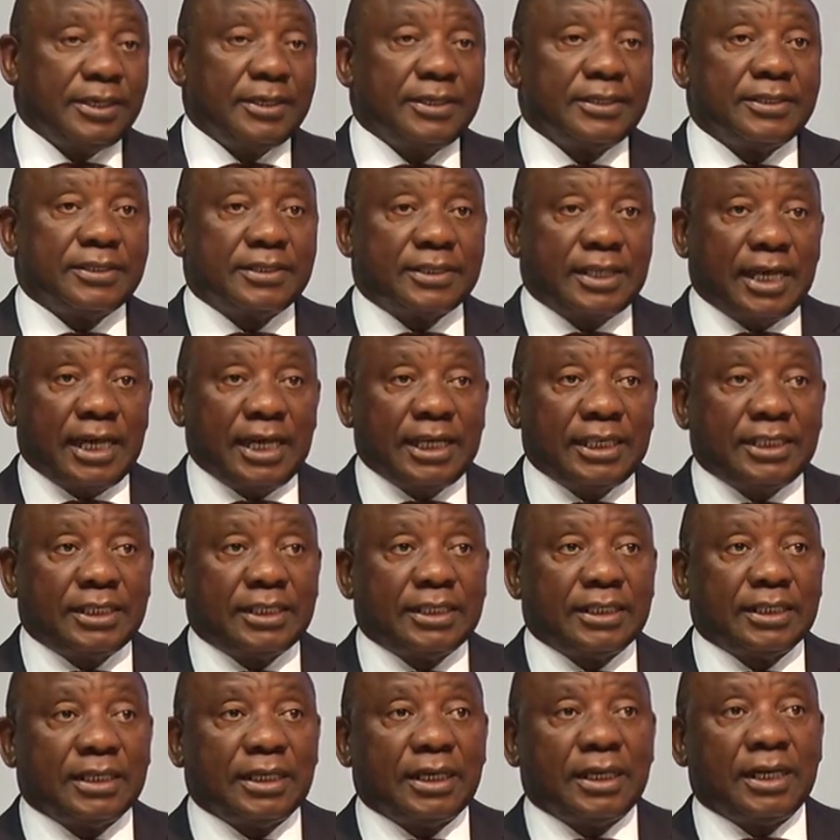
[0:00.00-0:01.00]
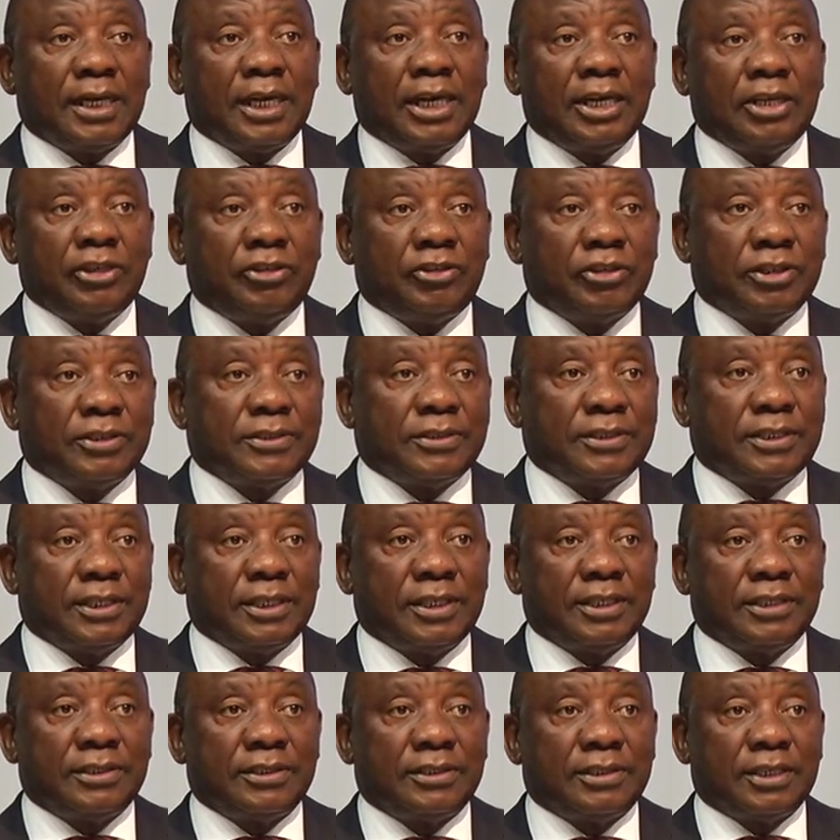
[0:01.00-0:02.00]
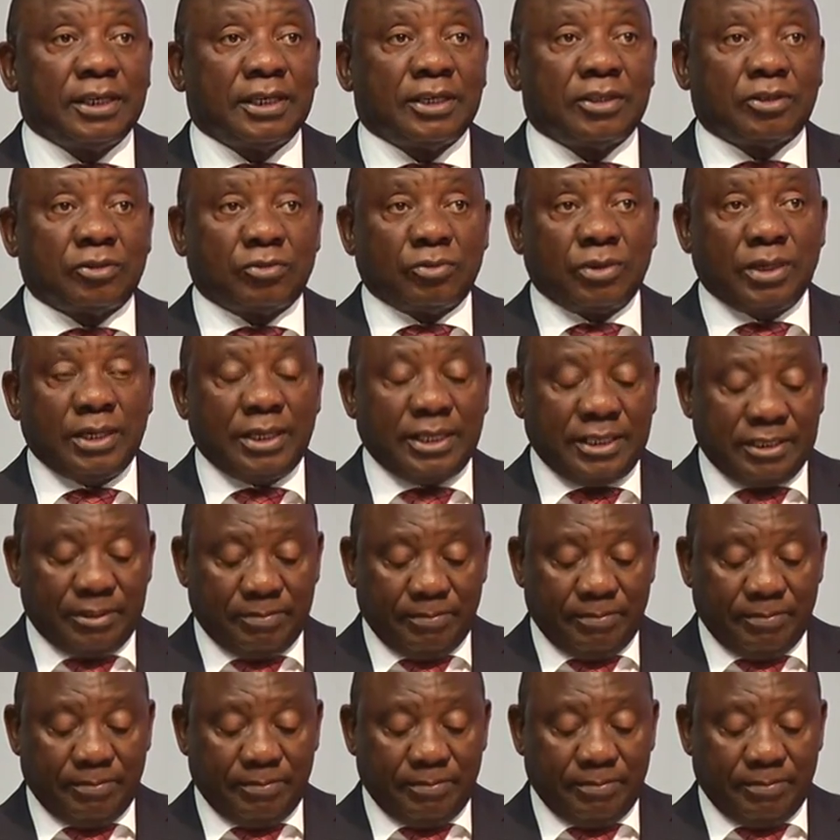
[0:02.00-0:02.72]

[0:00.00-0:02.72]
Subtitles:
state agencies, as well as